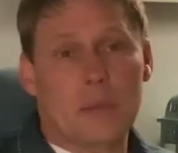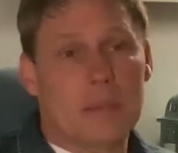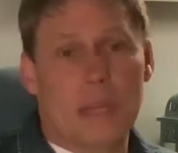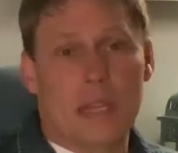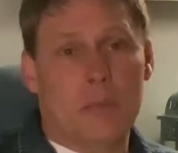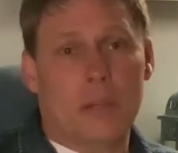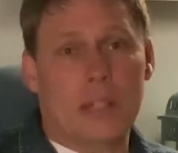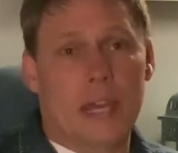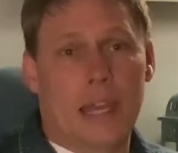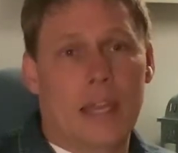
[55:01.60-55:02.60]
with me one
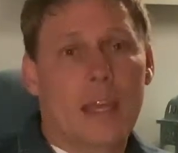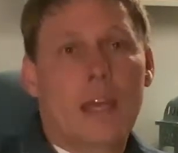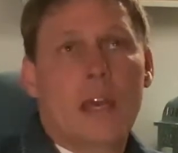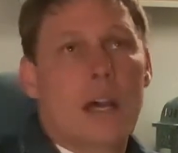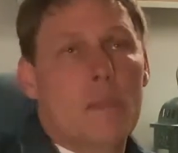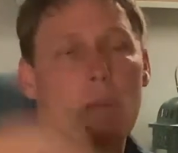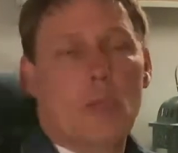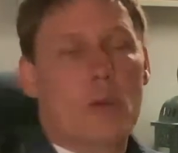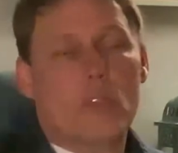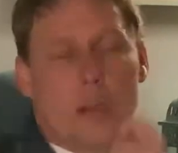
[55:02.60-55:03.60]
day, up in
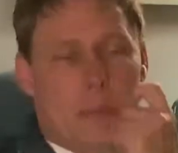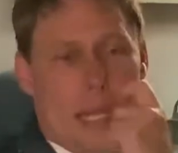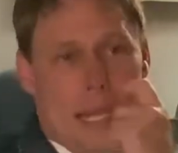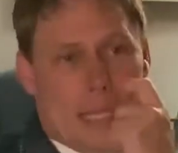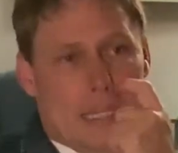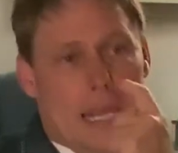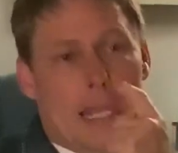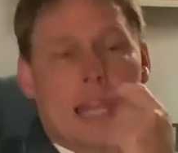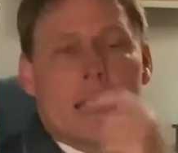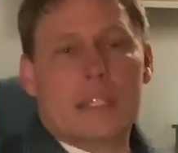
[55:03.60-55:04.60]
wardrobe the next
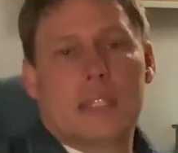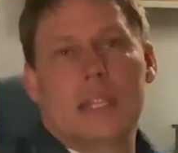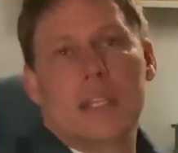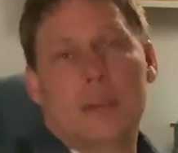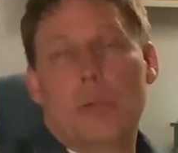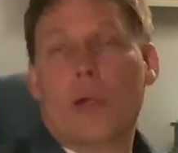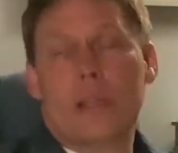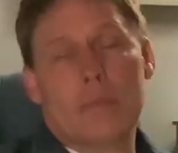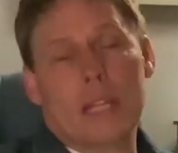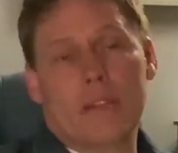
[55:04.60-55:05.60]
day, sitting in a
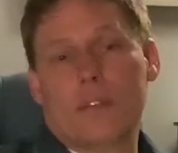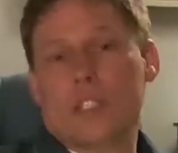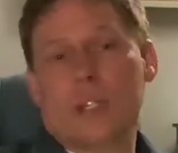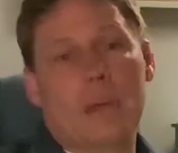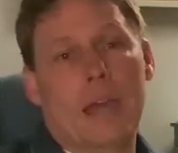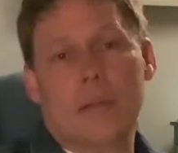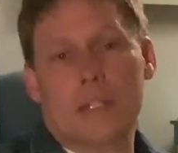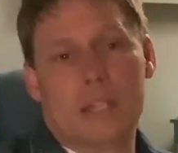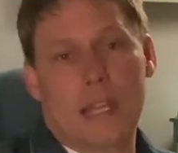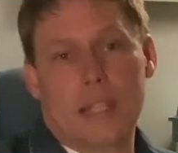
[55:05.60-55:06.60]
boring meeting for 2 hours
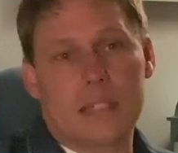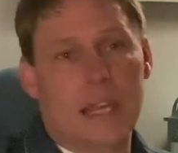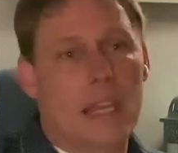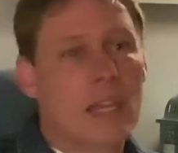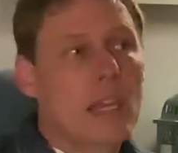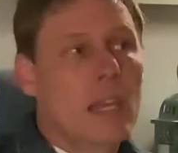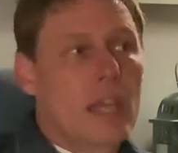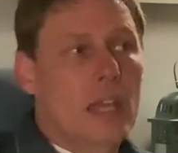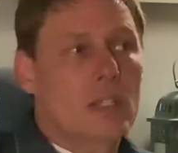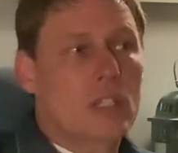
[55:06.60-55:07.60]
the next day.
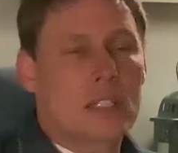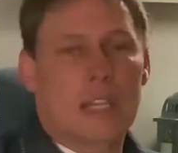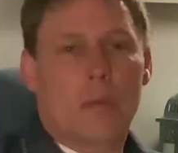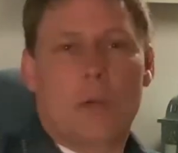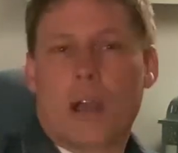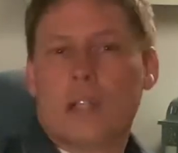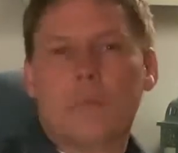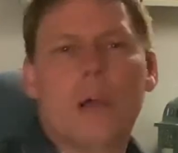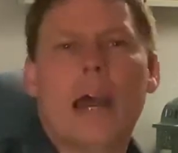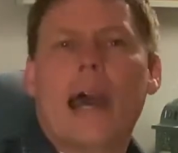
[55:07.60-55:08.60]
And she said, what?
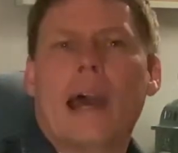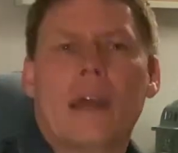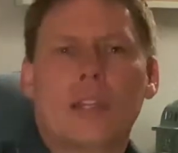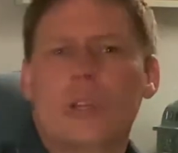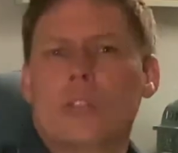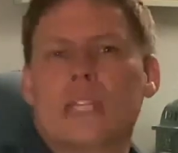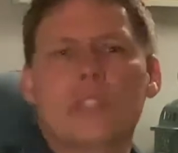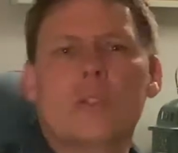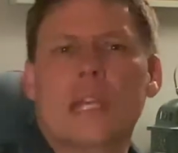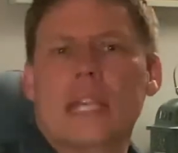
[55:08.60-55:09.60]
Why? You
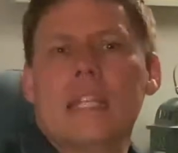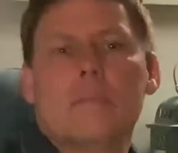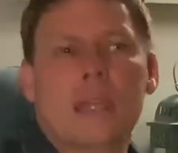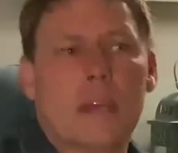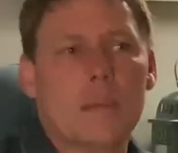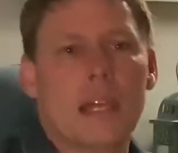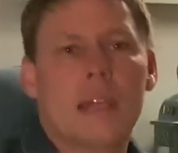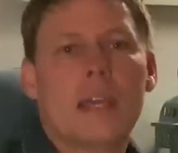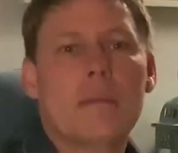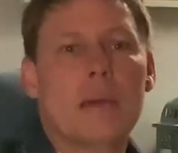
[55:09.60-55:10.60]
said you needed me. I'm like,
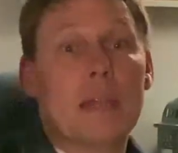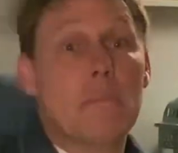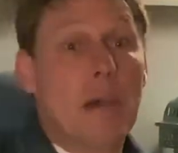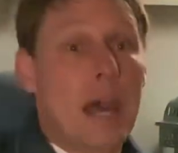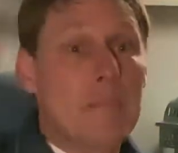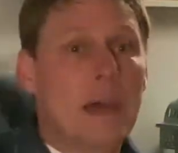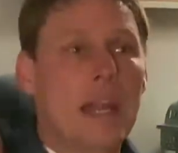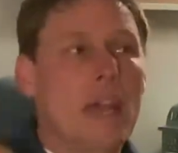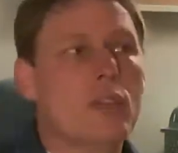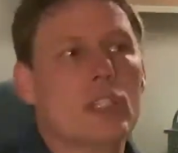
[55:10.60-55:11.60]
but in my
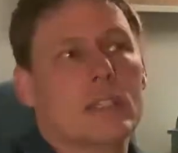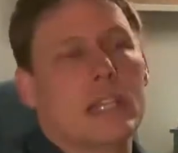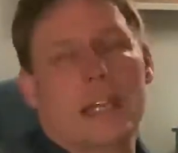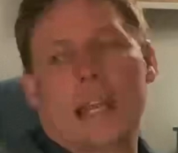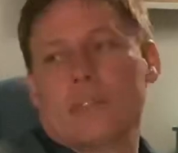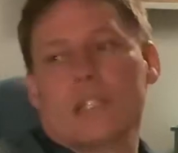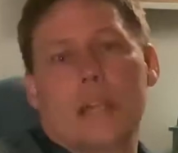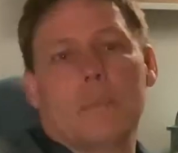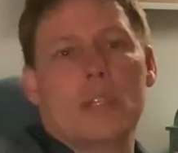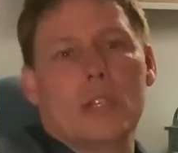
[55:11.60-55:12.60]
mind, I know she's thinking, I'll just
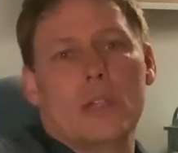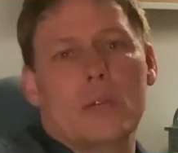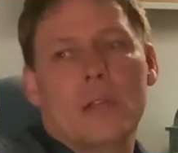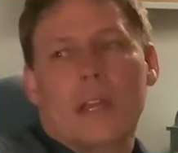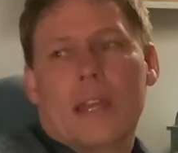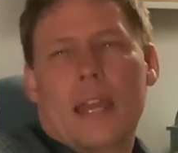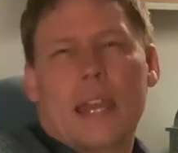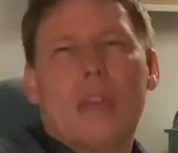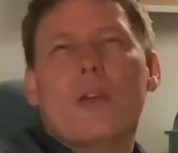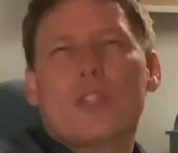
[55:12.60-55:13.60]
help you do.
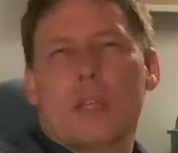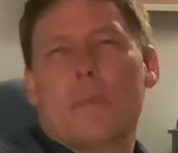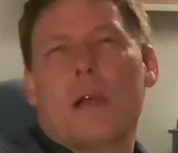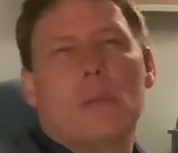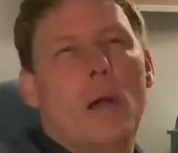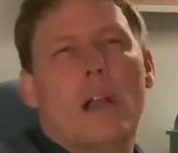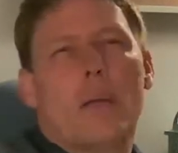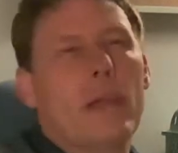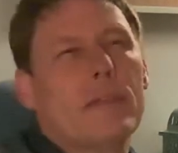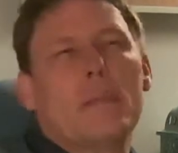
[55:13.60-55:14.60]
And I know she'd probably walk
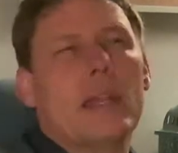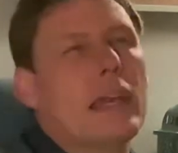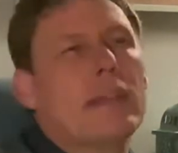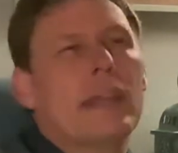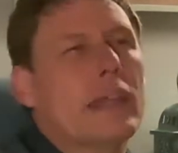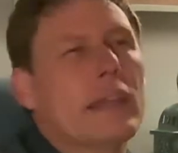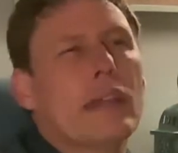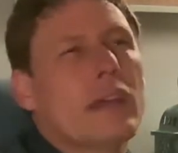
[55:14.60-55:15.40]
away from a day thinking,